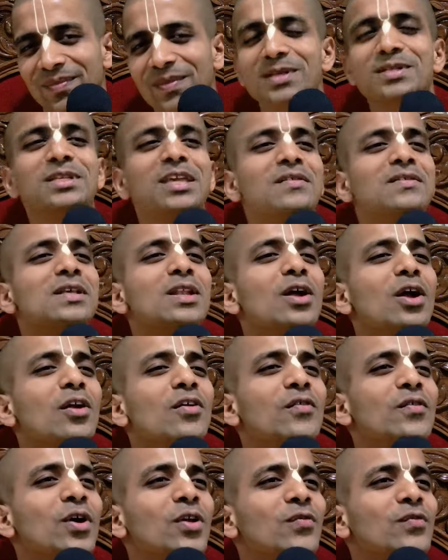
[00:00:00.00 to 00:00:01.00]
This gives a lot
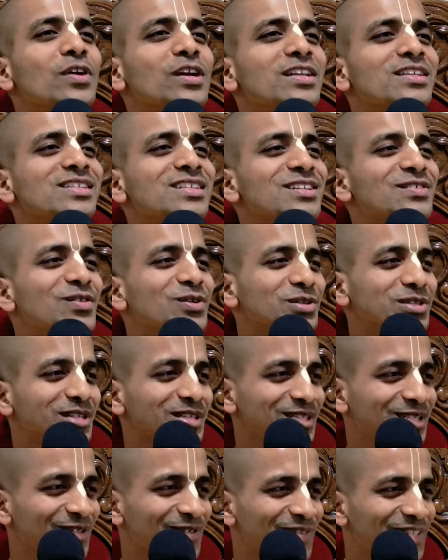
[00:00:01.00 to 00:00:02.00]
of confidence in
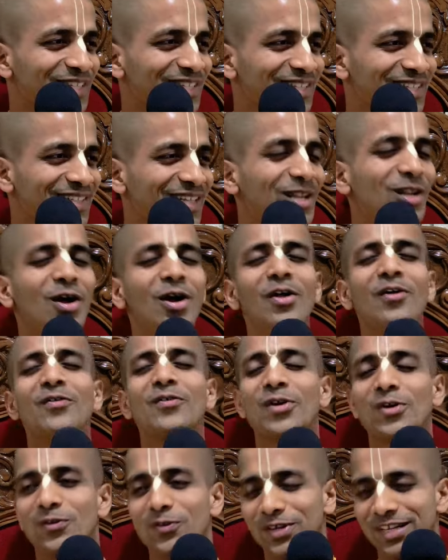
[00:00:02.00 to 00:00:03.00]
devotional service. A lot of
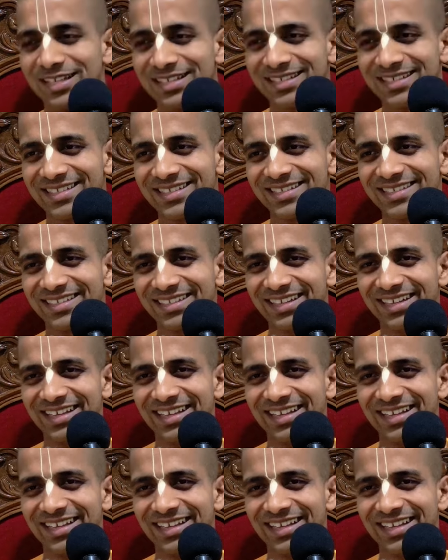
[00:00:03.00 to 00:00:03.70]
confidence.